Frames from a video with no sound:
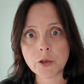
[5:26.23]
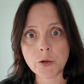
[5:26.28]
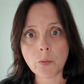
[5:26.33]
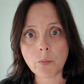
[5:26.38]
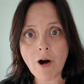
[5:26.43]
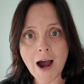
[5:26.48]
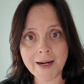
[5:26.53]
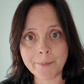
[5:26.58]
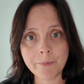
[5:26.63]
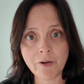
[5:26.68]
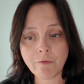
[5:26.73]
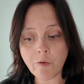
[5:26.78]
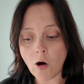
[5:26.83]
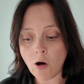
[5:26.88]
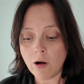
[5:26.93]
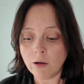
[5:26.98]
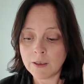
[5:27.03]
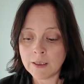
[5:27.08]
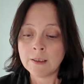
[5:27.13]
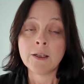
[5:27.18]
The first
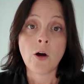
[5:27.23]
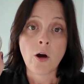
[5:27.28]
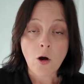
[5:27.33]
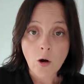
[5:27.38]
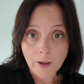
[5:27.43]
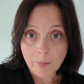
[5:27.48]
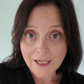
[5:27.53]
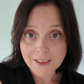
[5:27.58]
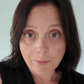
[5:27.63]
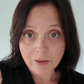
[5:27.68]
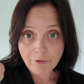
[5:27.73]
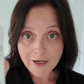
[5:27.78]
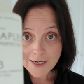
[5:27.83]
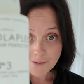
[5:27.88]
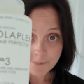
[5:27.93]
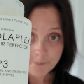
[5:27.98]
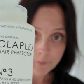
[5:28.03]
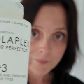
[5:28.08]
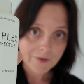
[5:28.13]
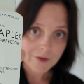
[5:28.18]
time I used
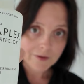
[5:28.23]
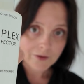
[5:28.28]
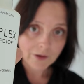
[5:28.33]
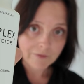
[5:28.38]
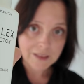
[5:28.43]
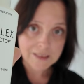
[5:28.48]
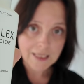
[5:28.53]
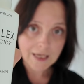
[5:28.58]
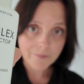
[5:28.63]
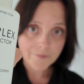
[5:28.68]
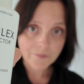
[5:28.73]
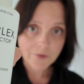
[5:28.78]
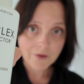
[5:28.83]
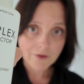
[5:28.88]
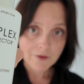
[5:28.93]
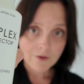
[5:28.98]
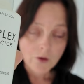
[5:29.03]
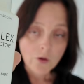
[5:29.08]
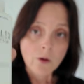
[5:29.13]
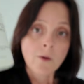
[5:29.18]
No.0 and
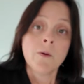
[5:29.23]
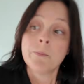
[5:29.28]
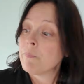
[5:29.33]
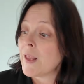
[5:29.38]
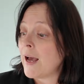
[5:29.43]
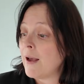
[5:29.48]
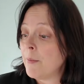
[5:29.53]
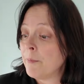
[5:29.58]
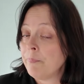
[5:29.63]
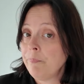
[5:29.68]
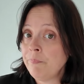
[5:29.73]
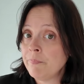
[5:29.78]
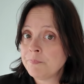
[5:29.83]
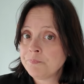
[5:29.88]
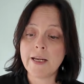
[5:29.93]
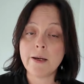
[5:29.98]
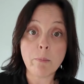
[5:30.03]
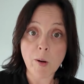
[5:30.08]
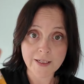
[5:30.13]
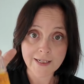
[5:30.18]
No.3 together,
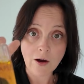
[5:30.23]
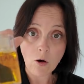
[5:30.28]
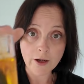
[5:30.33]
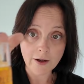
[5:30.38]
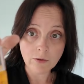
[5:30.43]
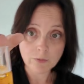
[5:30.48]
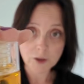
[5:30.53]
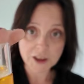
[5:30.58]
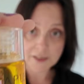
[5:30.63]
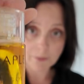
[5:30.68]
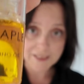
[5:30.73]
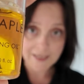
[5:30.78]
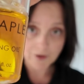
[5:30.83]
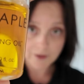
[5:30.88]
I didn't get